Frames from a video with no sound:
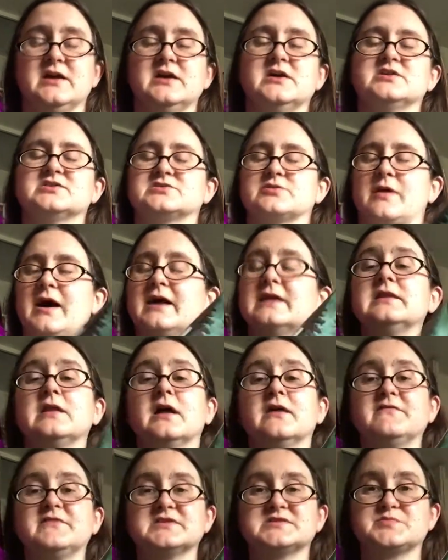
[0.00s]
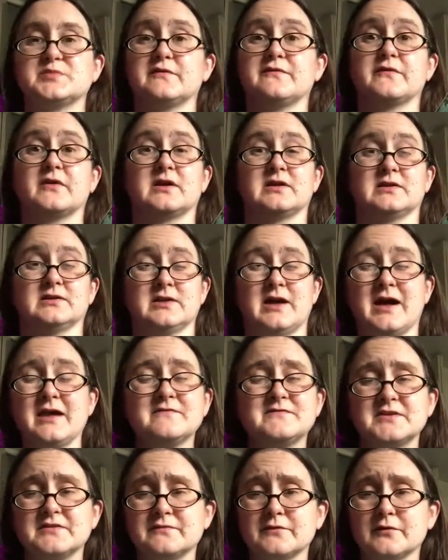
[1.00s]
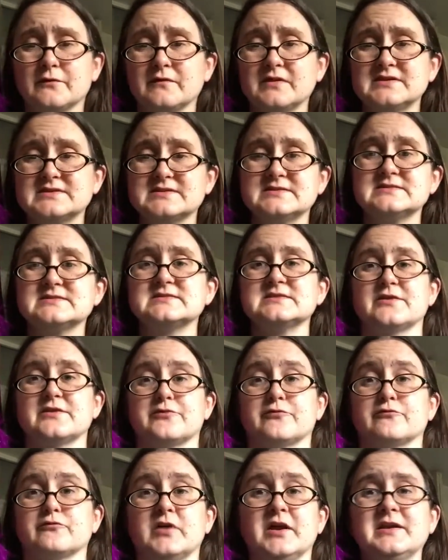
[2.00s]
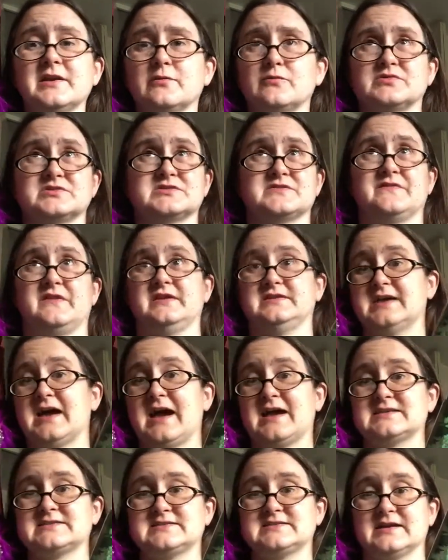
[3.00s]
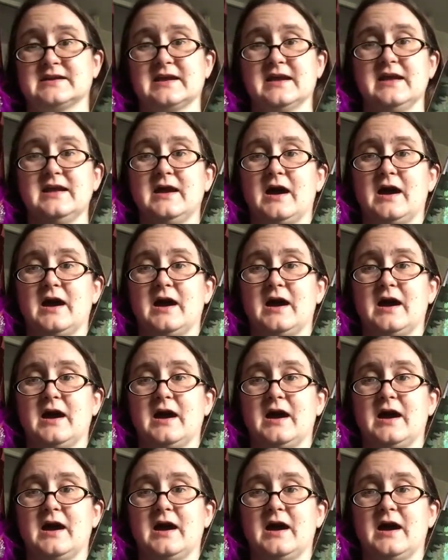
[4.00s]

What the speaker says: So I love this book for a lot of different reasons. The writing was fantastic.